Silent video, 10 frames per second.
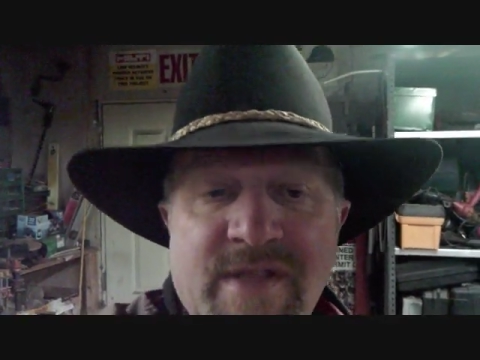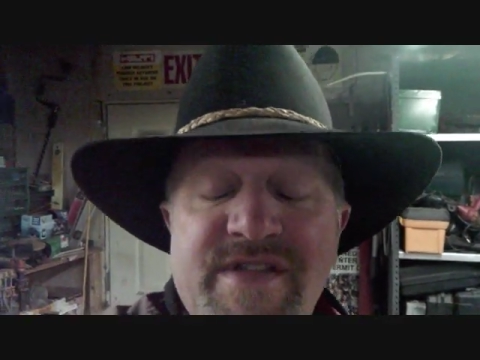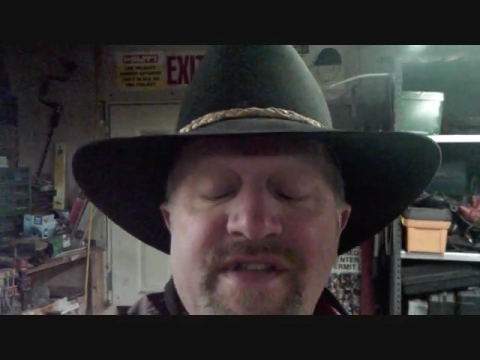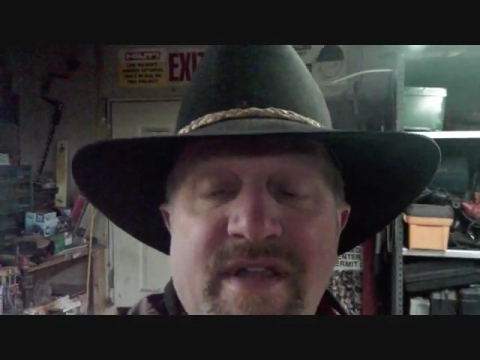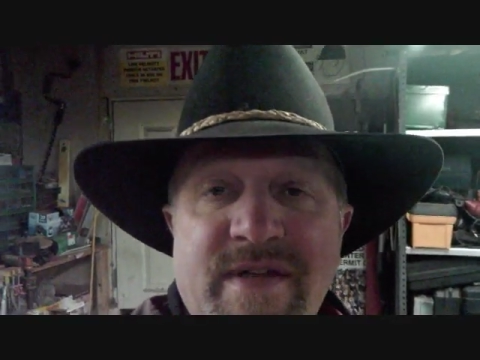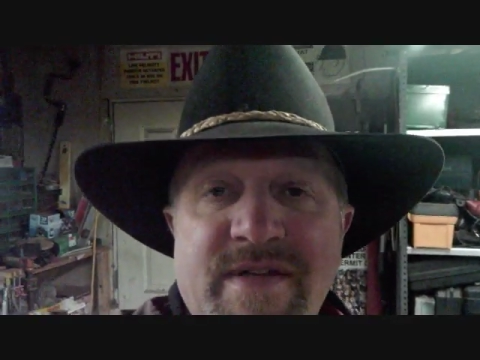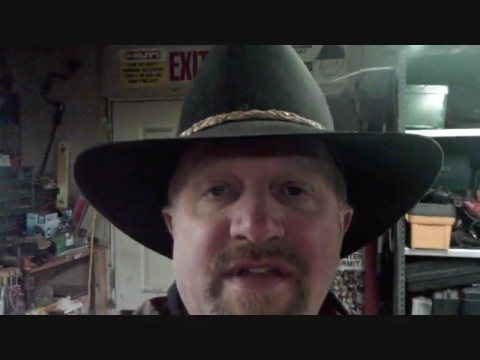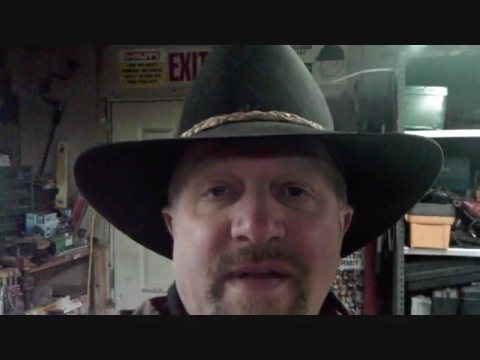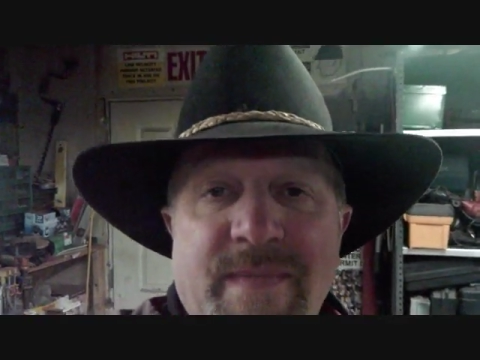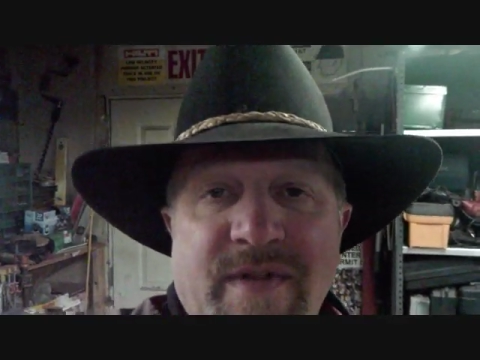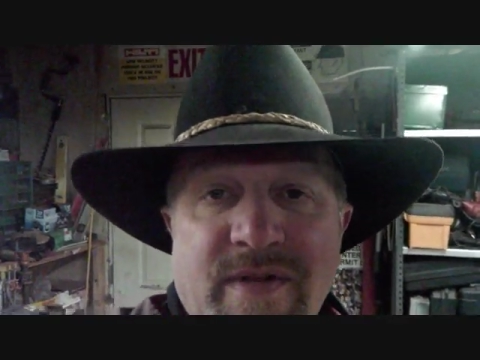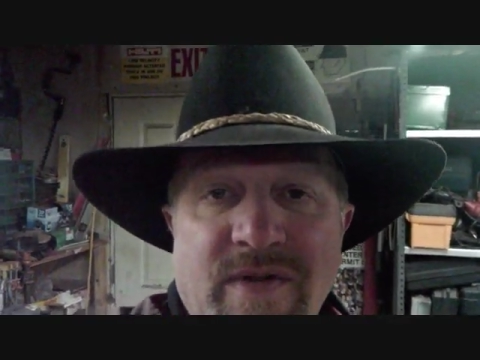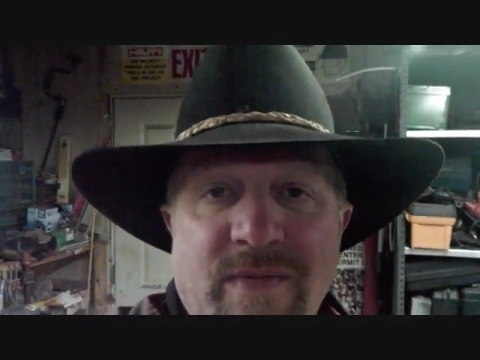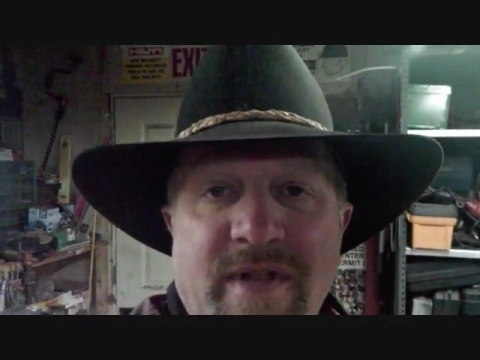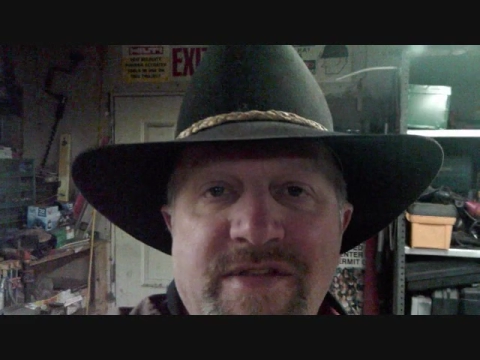Second Attempt
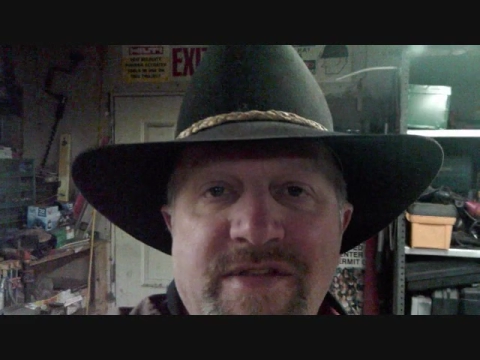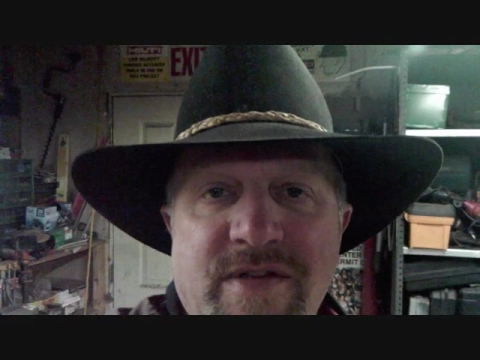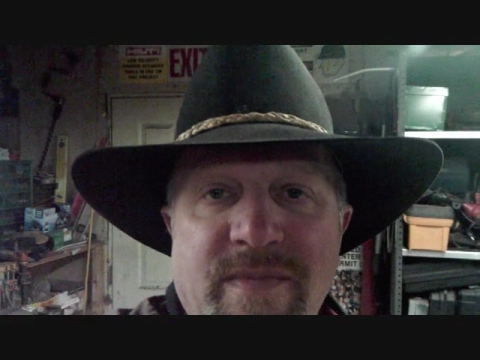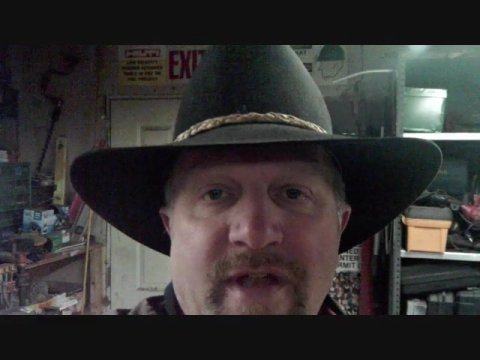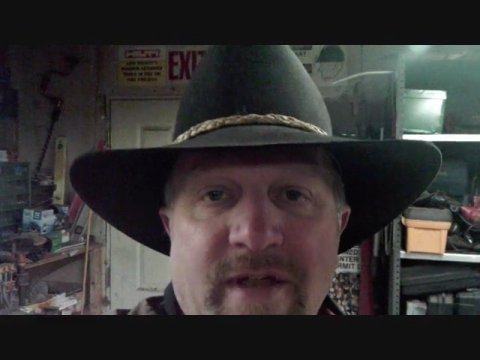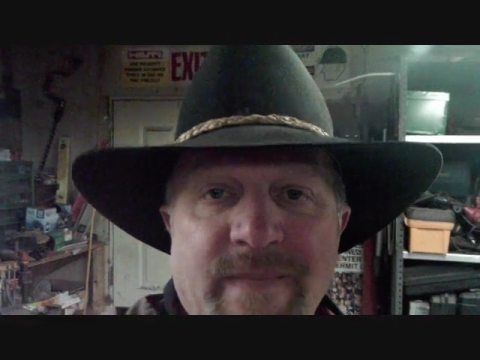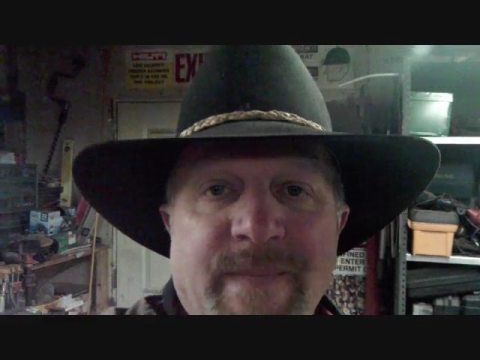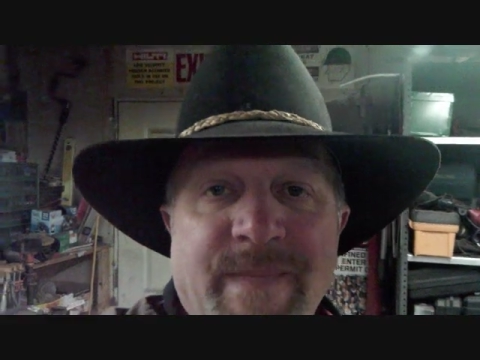Homemade Snowplow,